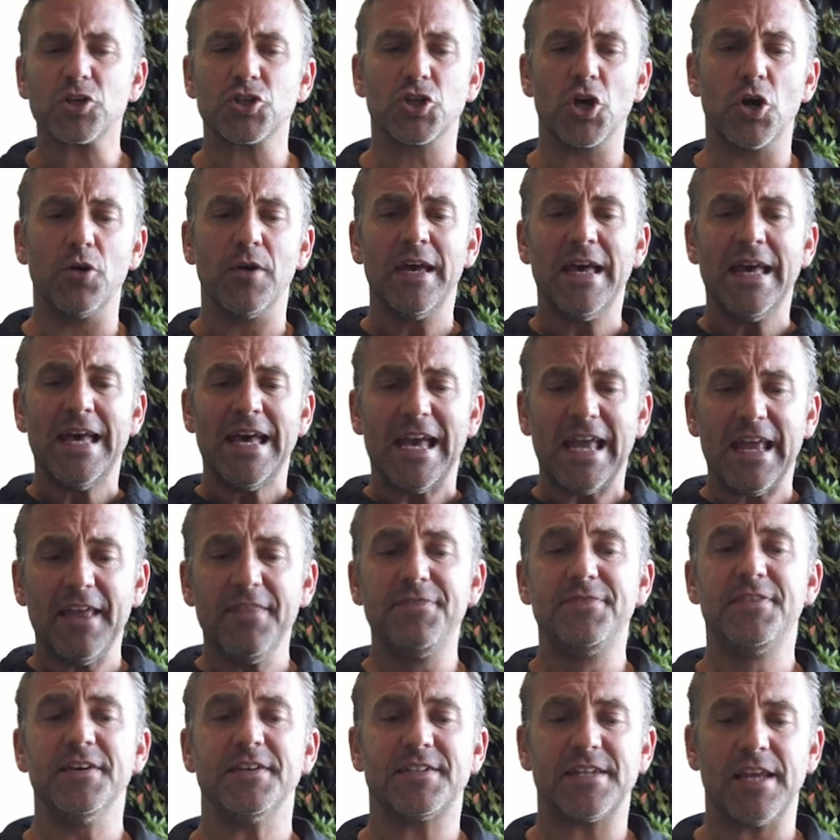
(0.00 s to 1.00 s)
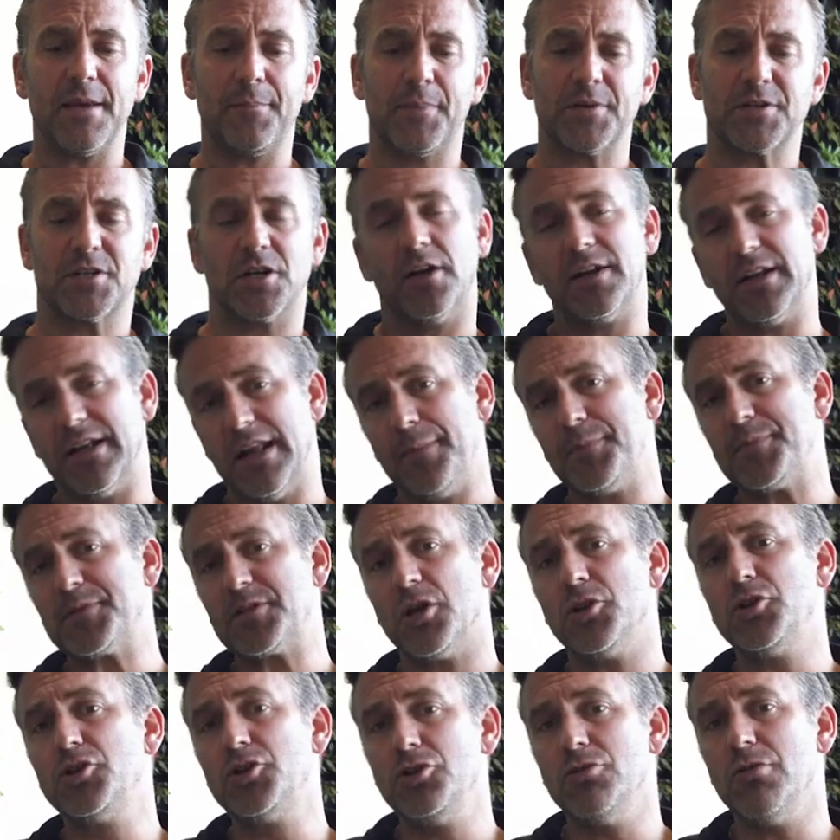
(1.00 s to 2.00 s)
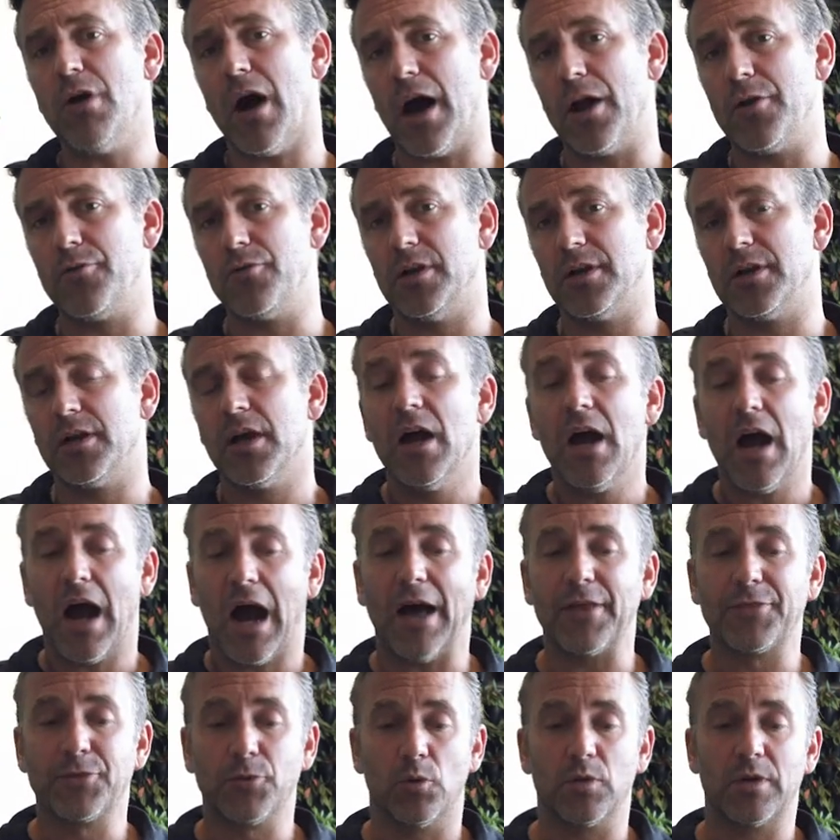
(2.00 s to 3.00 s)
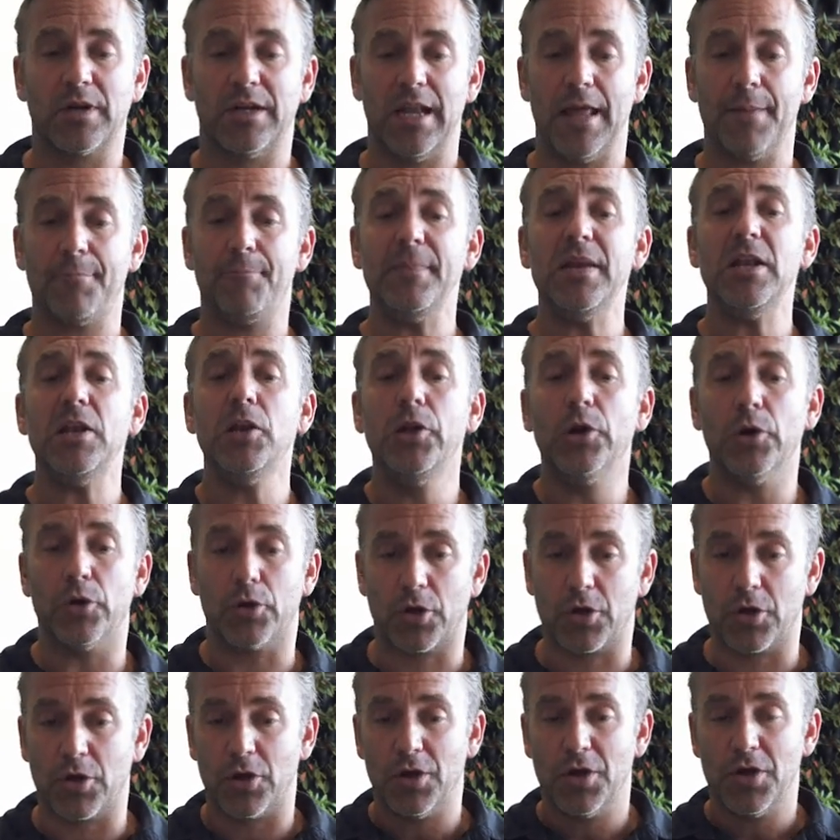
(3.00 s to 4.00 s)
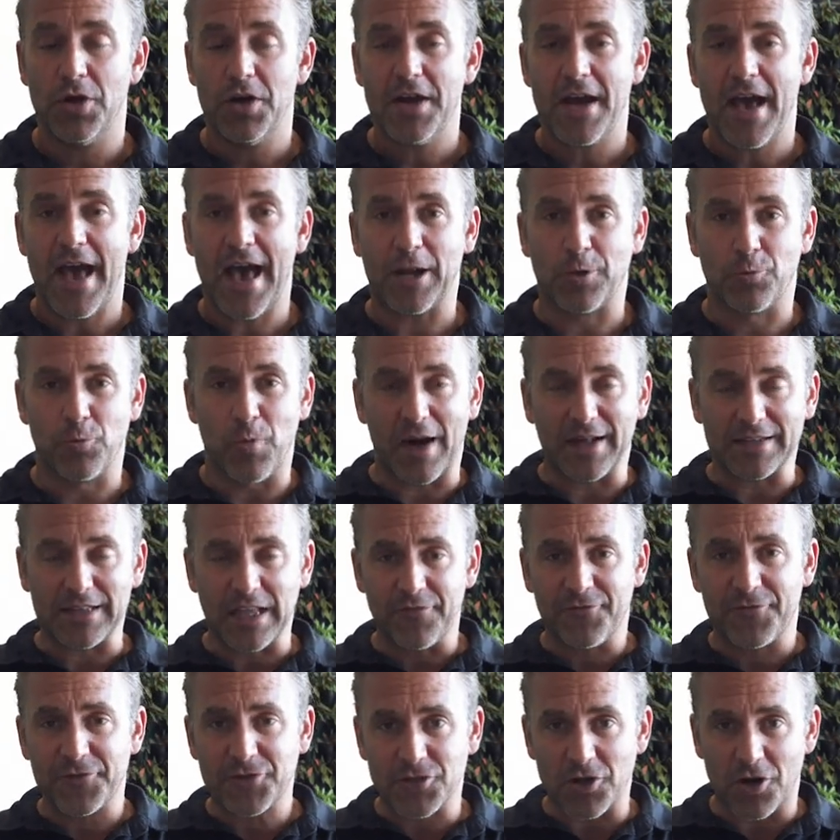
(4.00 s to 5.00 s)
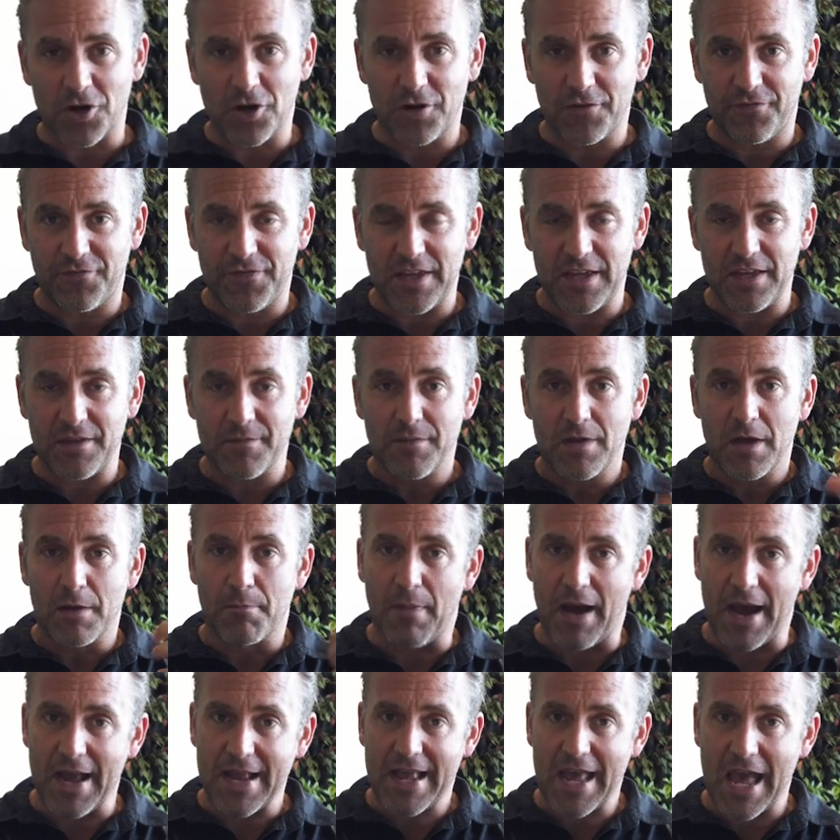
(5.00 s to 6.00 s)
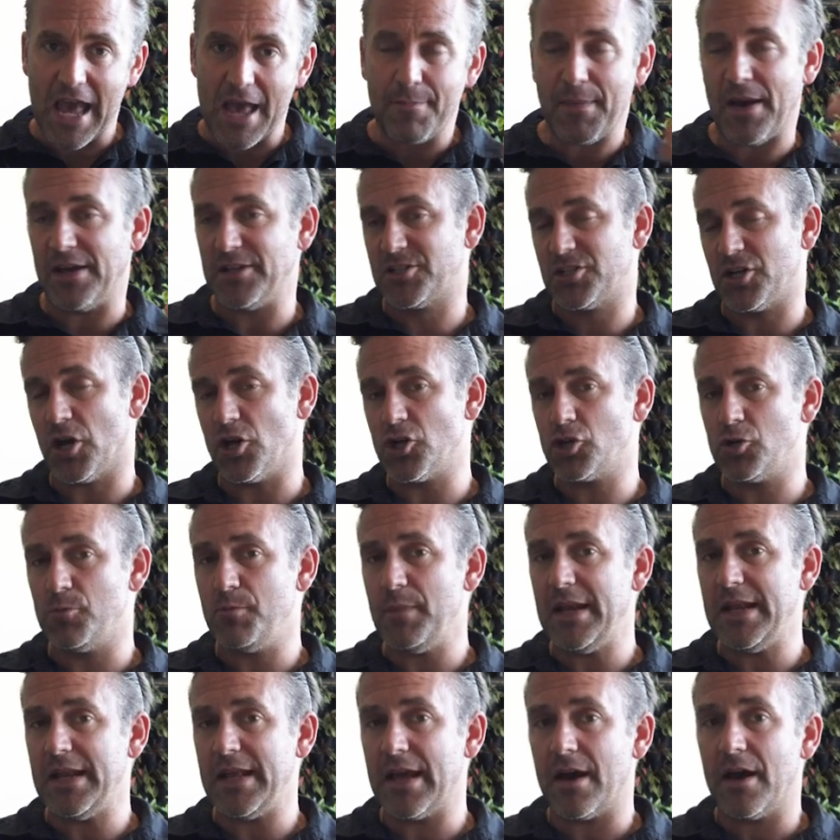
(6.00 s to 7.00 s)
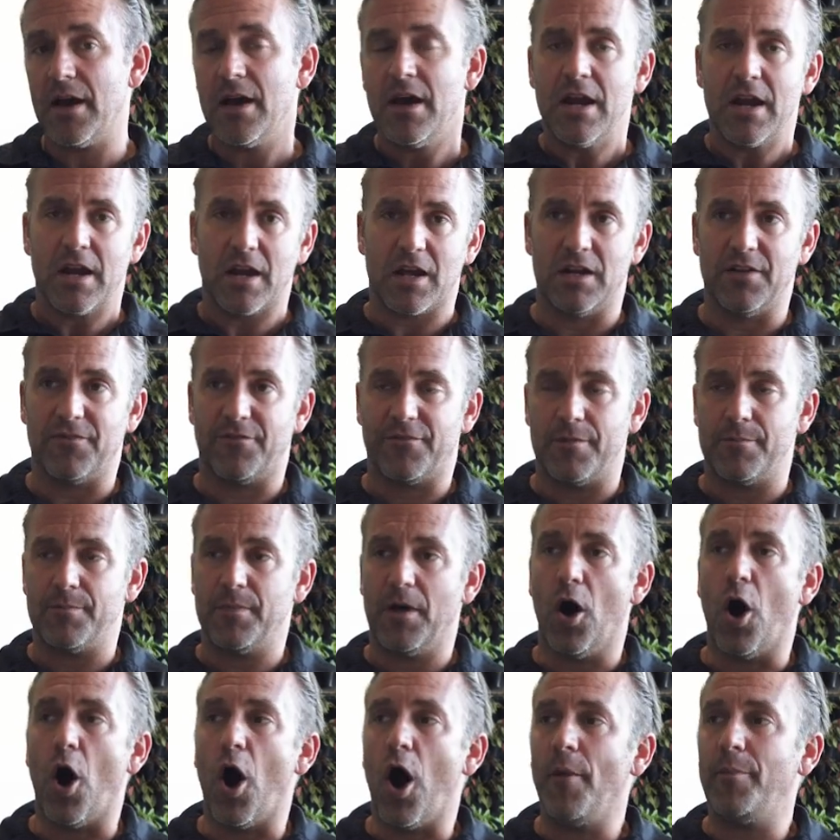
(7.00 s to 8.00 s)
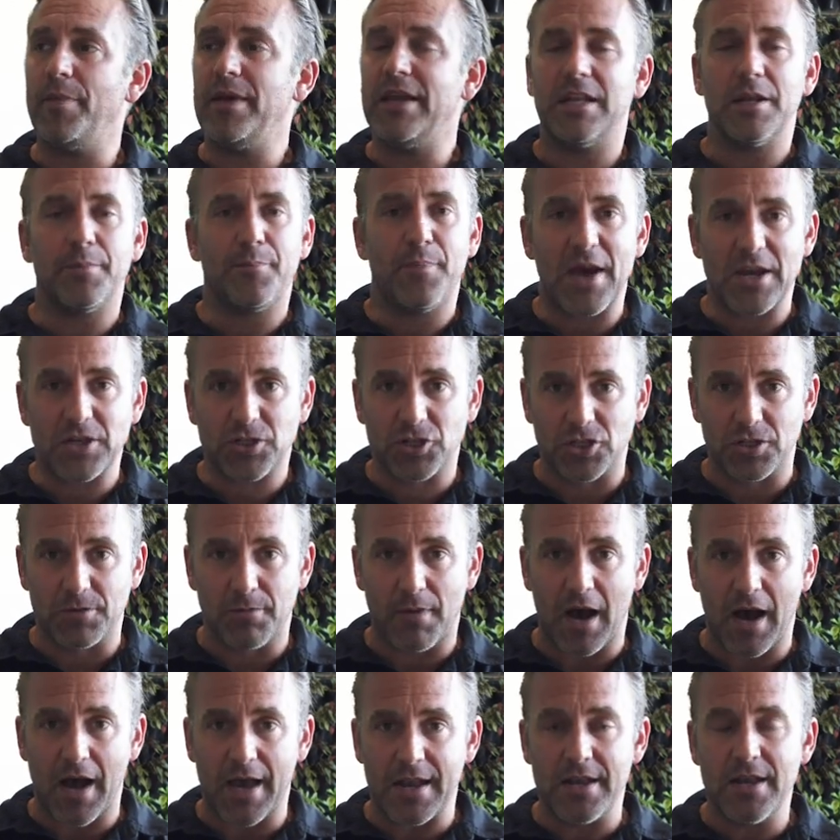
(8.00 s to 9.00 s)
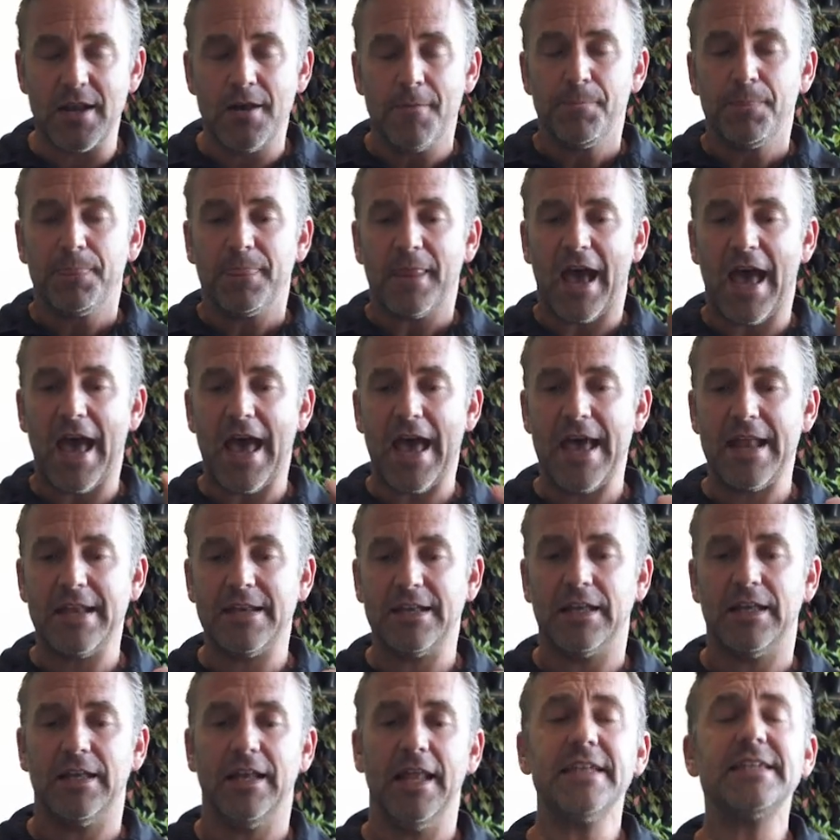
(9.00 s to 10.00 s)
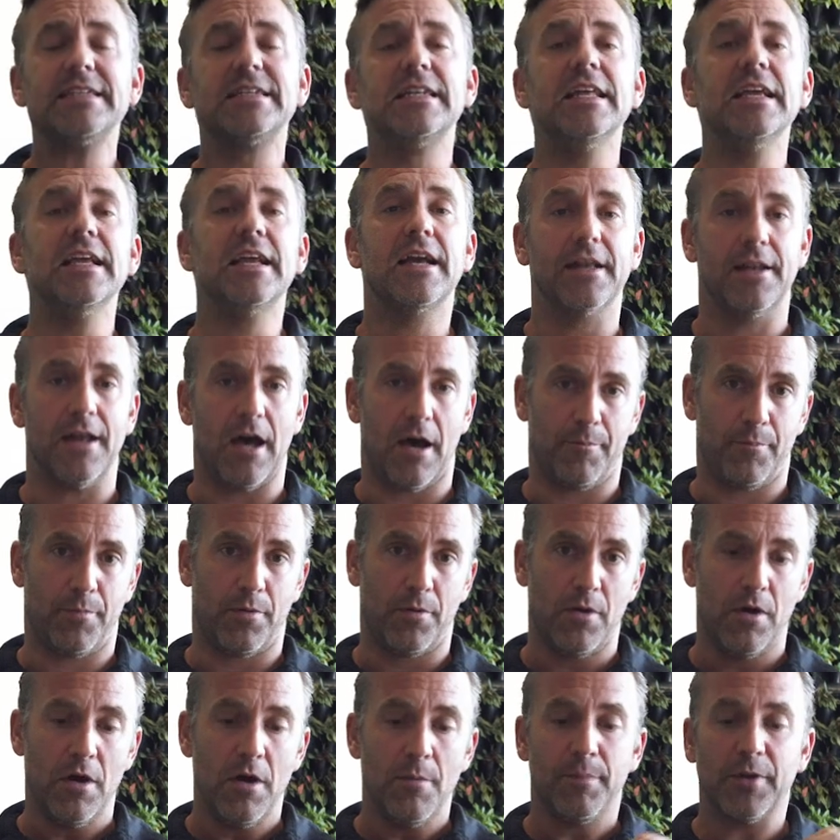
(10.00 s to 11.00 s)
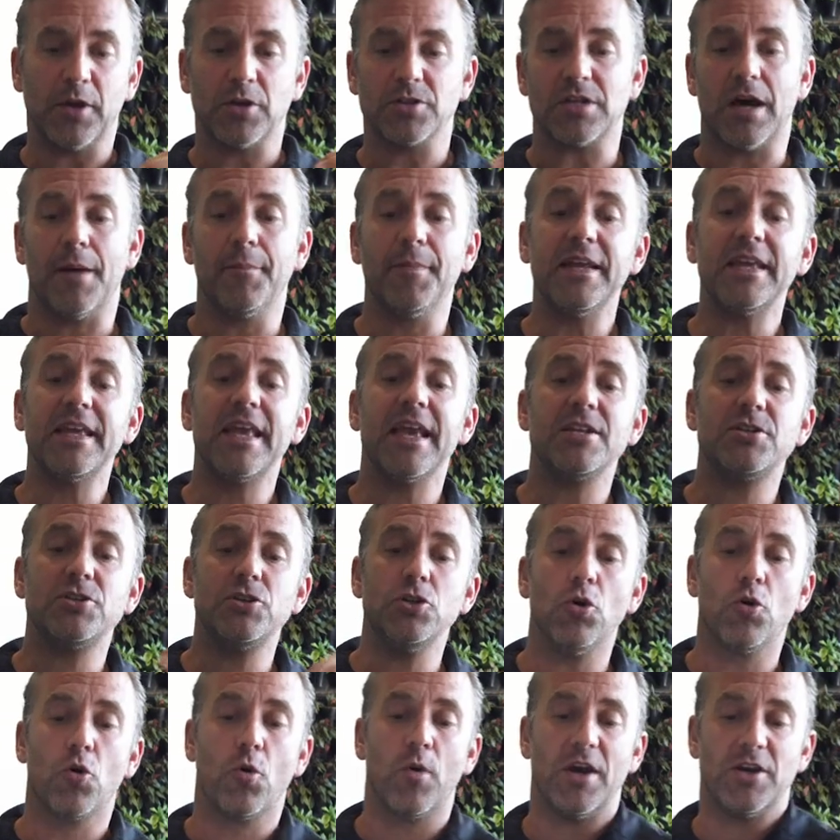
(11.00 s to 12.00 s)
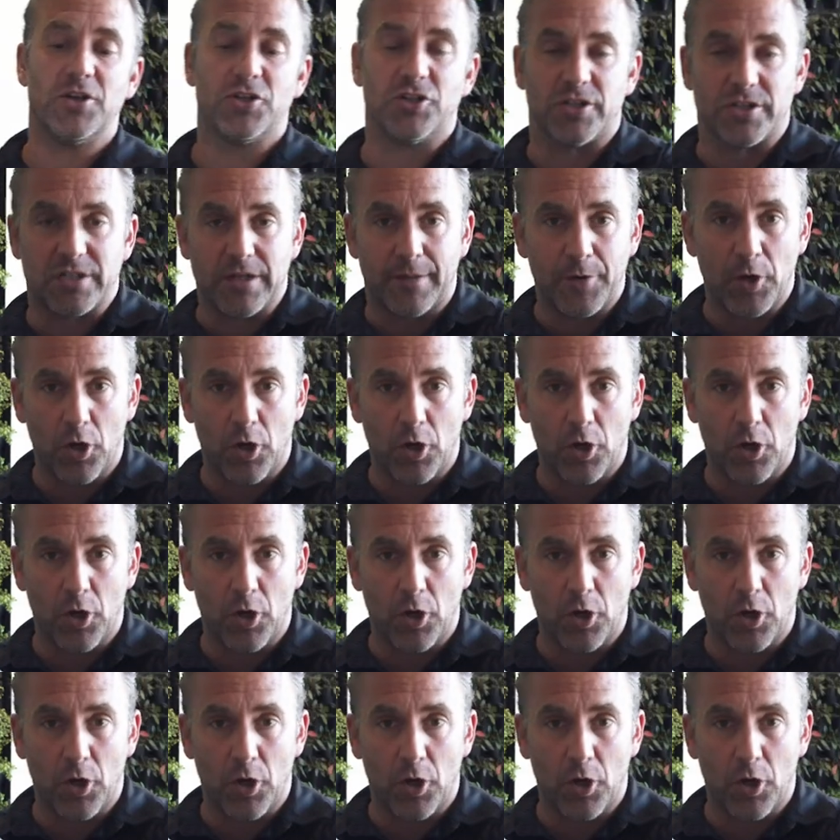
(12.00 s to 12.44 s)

So in this episode, in episode 200, I thought, let me look at wildlife photography, my game, and social media, kind of a hobby and a passion of mine, and let's link it up, because I'm gonna get to your questions.